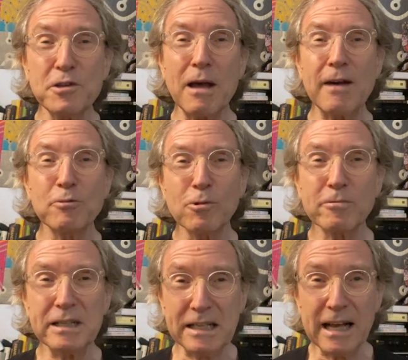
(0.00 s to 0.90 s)
you haven't
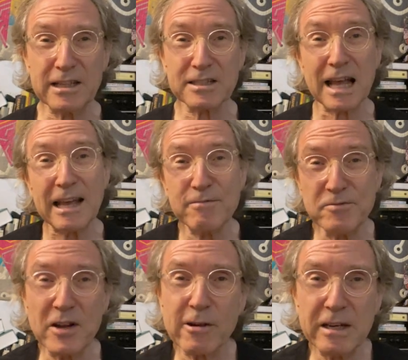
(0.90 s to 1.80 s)
already guessed, a
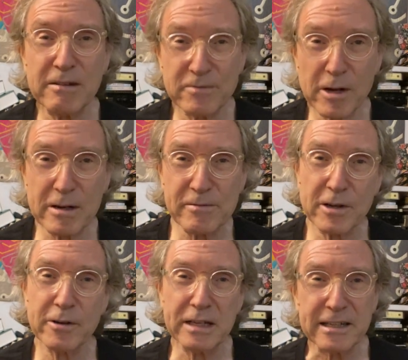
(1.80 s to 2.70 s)
very, very,
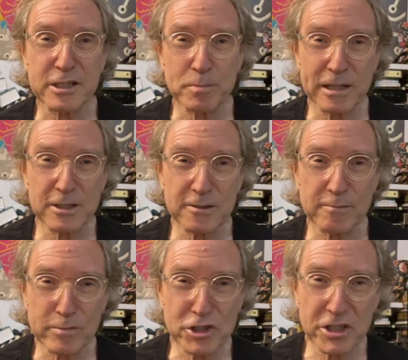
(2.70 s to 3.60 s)
very
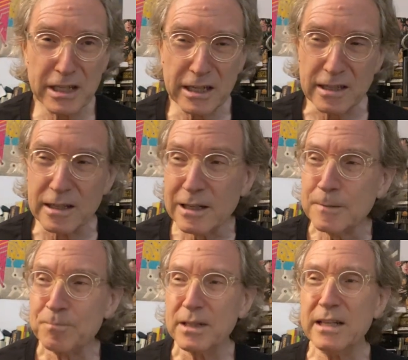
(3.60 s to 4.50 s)
expensive machine.
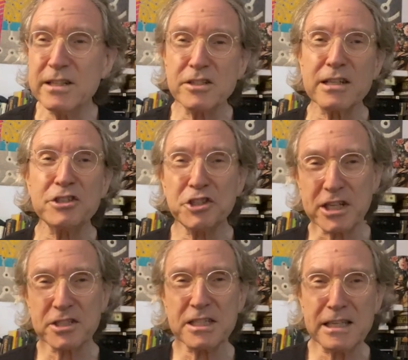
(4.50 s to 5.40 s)
It is
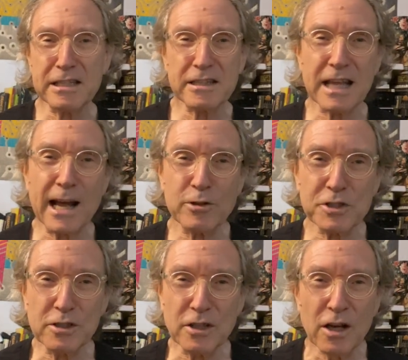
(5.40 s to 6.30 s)

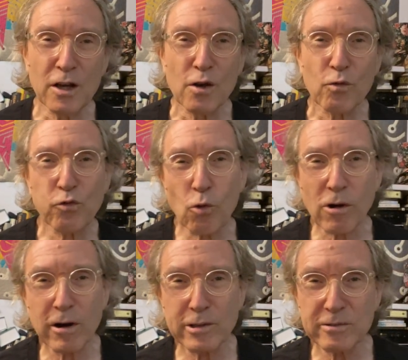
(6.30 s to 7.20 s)

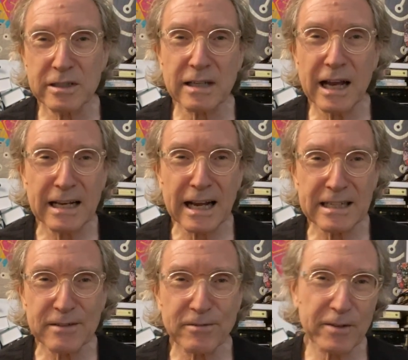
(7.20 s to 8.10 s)

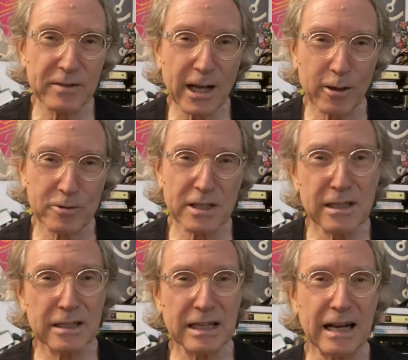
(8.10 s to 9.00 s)
$16,495
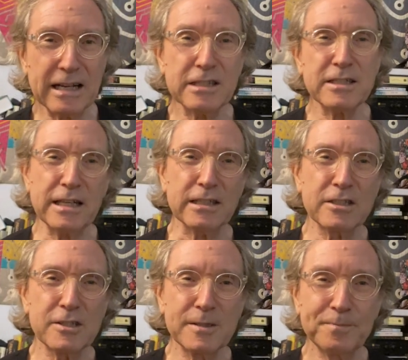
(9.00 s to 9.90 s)
in the United
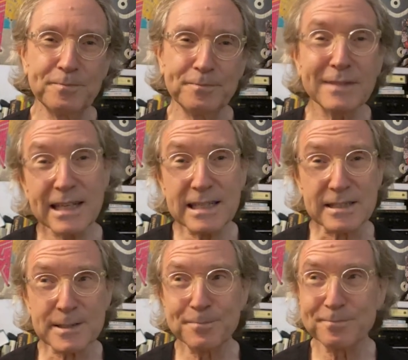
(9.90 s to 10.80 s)
States. It is.